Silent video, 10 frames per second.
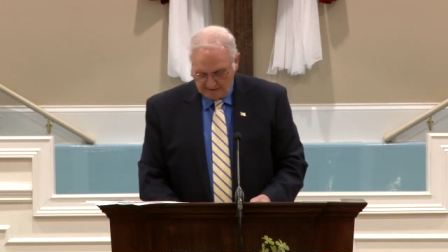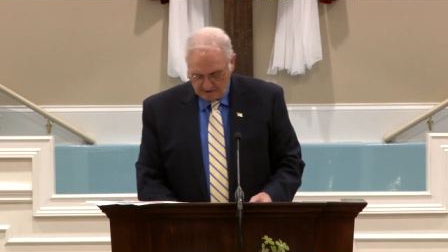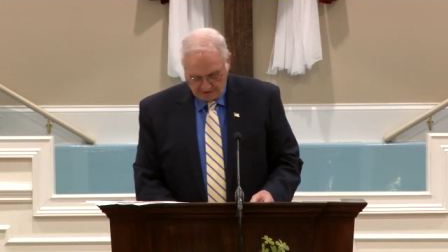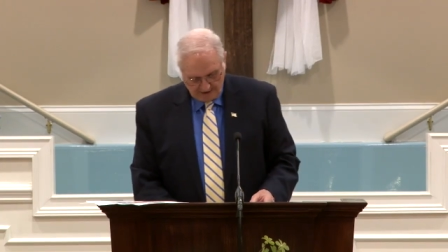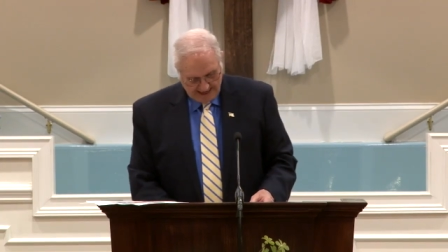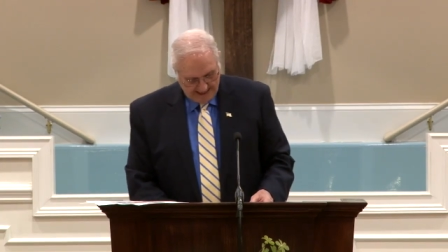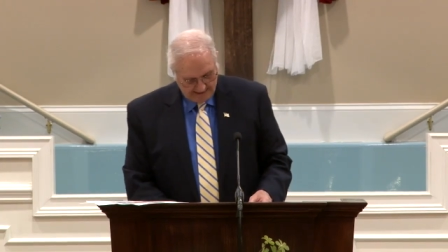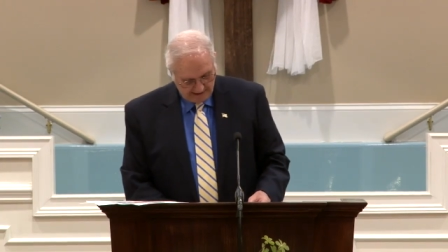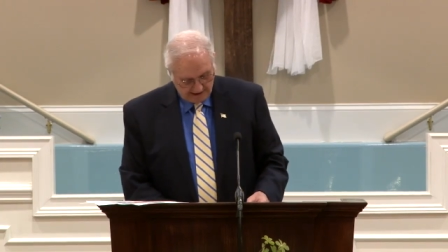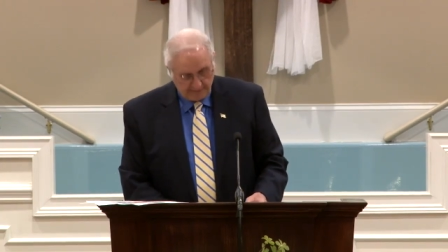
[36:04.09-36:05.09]
They're
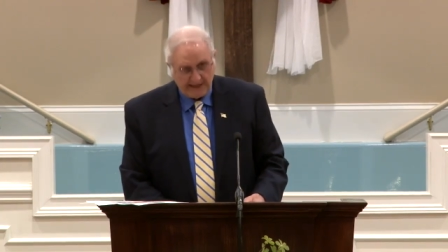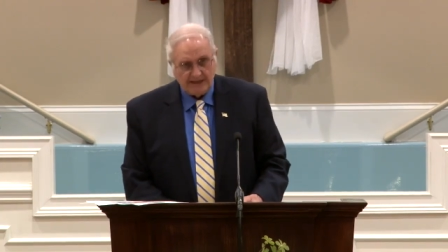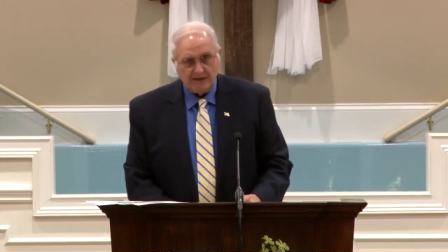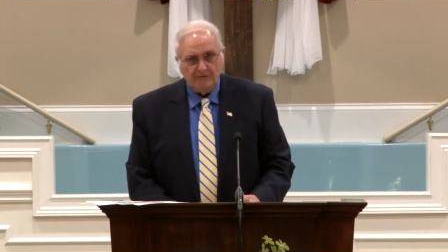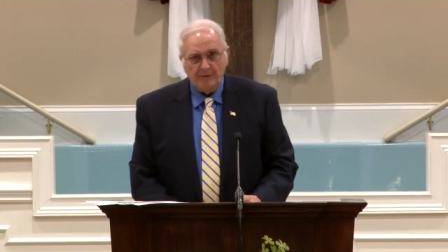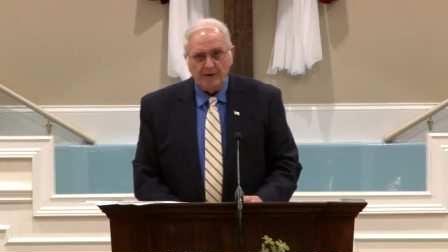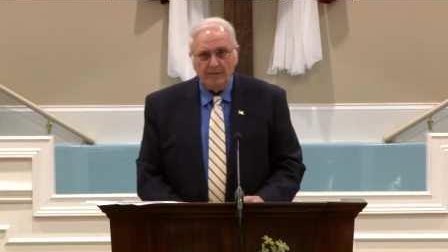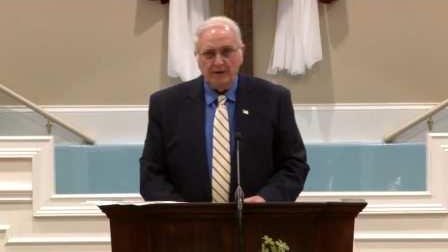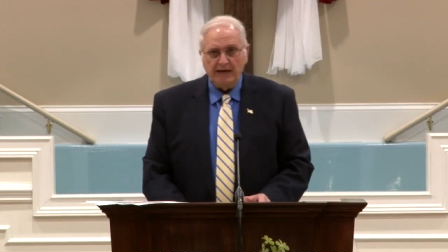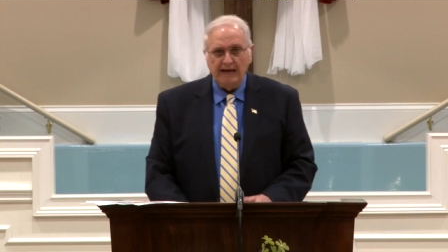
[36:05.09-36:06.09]
trying, the Dominican
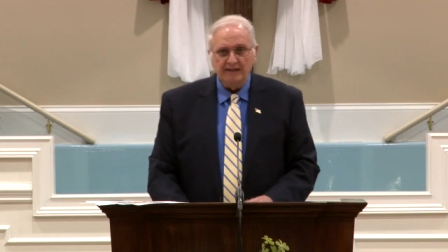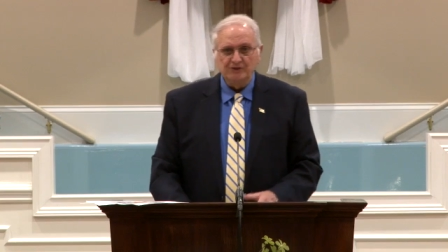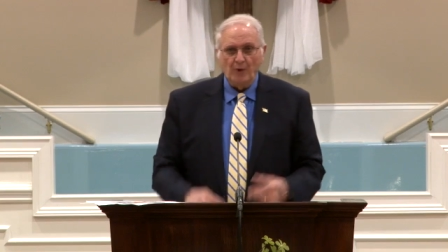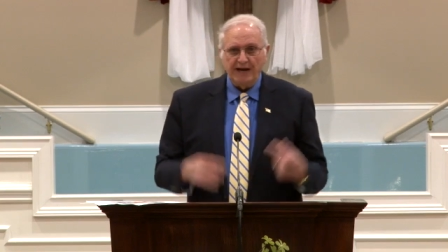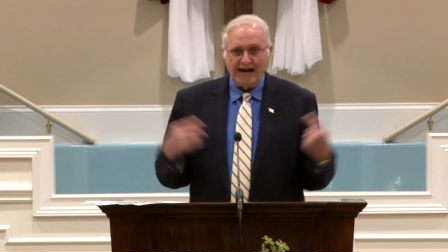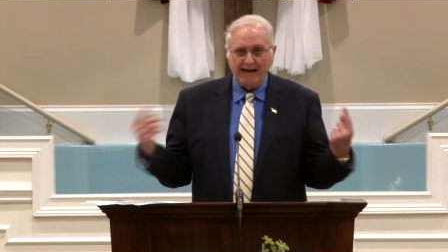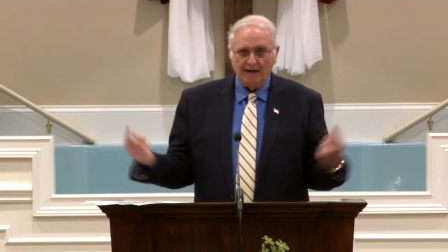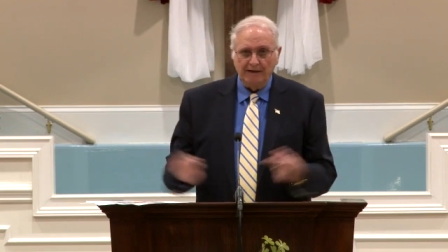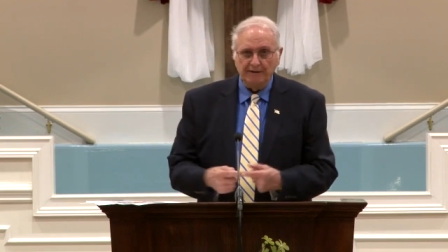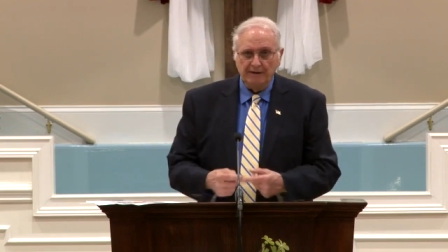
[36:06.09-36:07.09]
Republic, hey, it's one
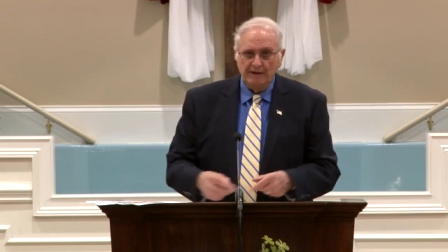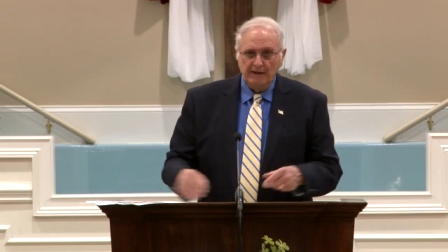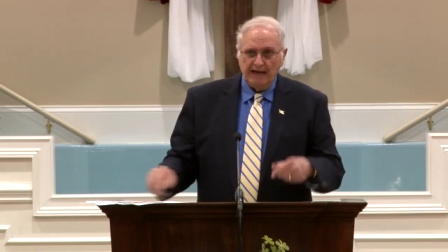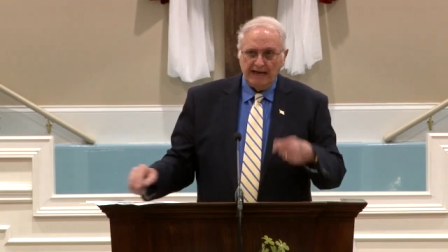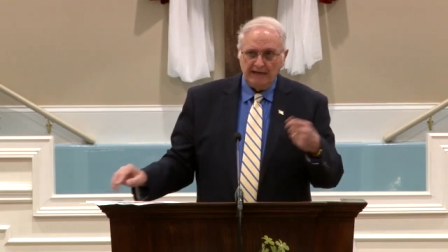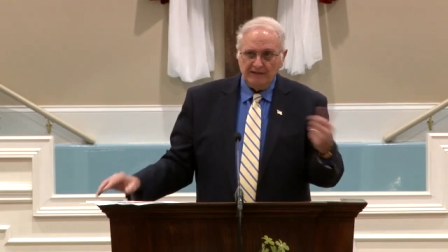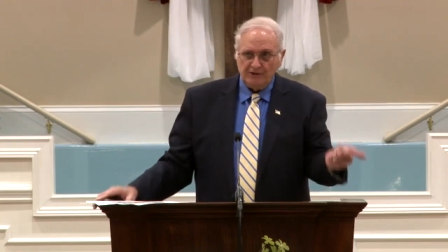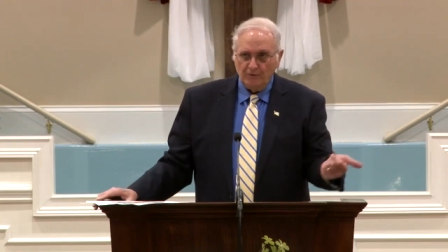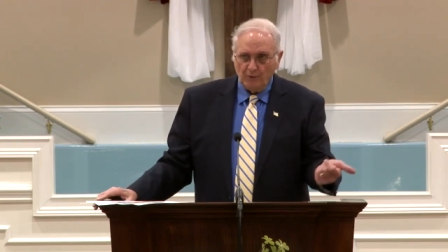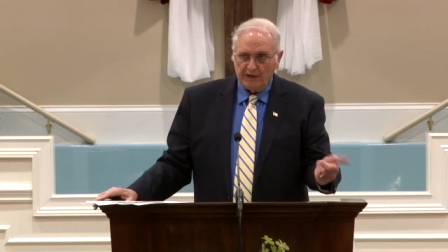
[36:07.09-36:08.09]
island.
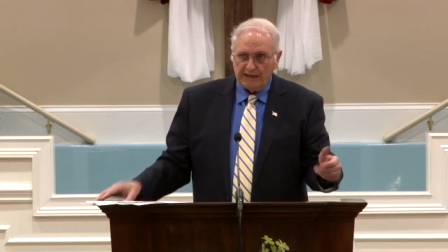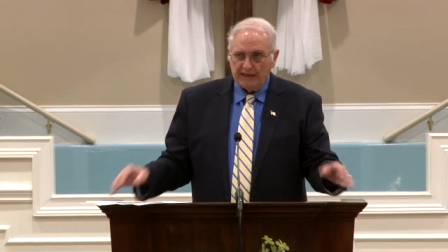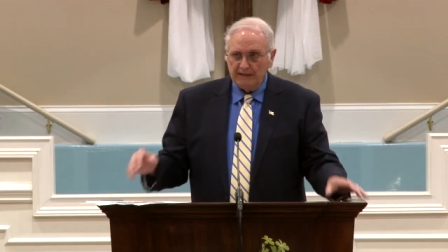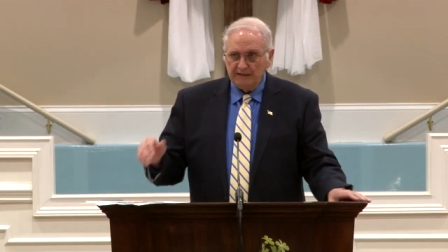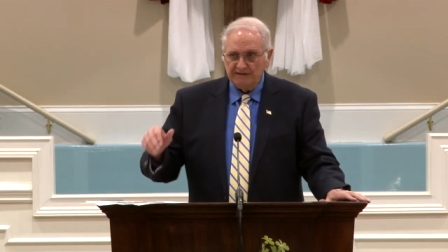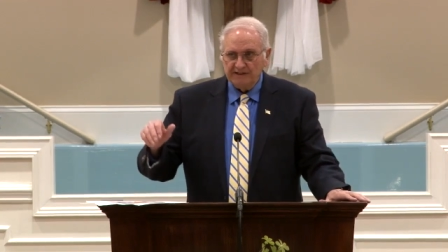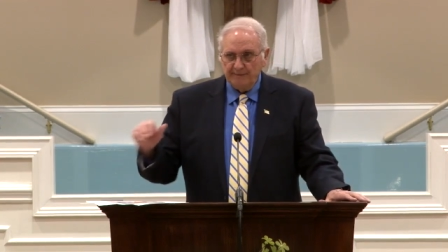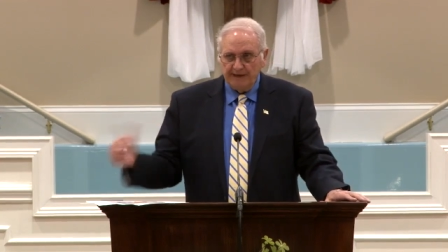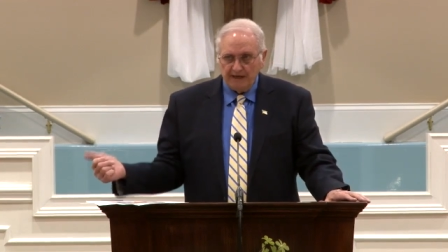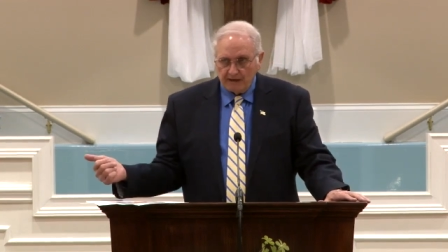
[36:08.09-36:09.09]
Haiti's on one end, and the
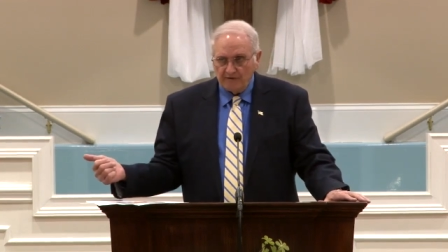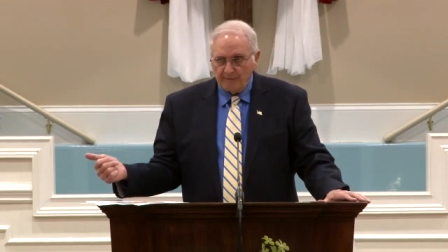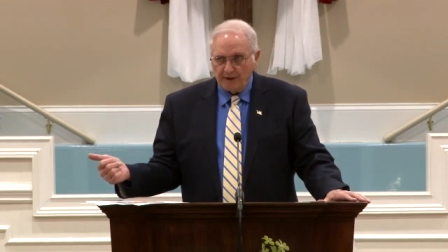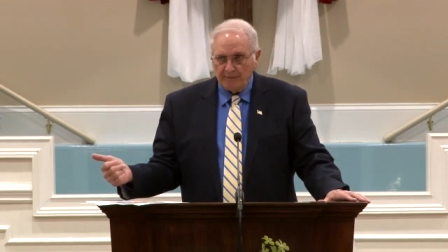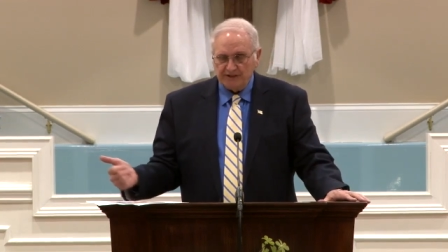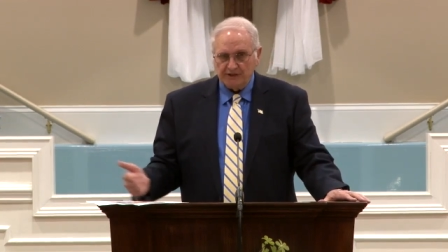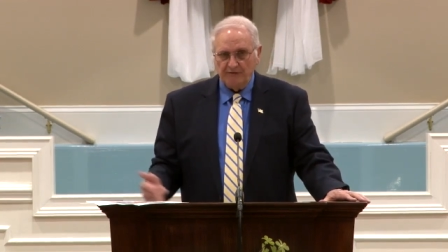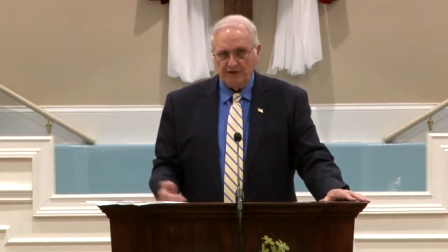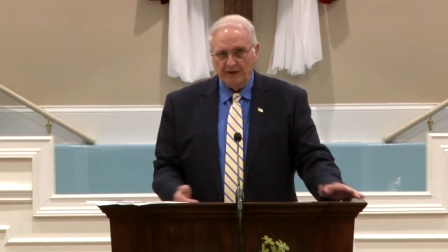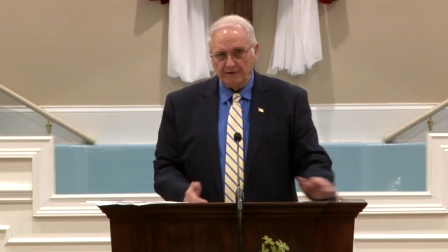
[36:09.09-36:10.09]
Dominican Republic's
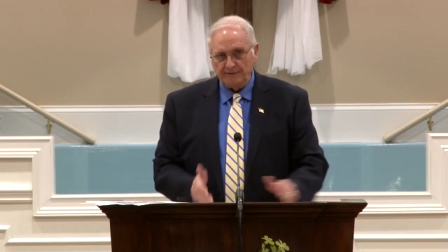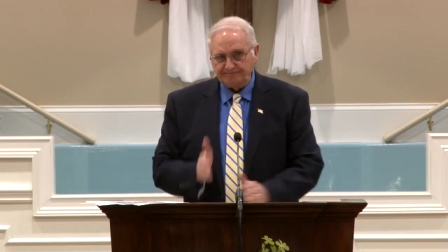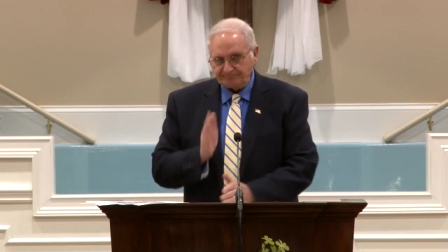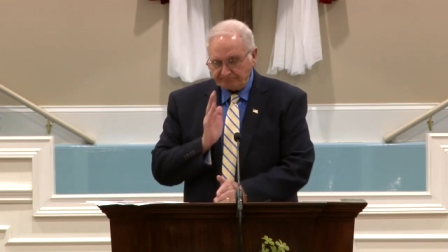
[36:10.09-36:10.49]
on the other.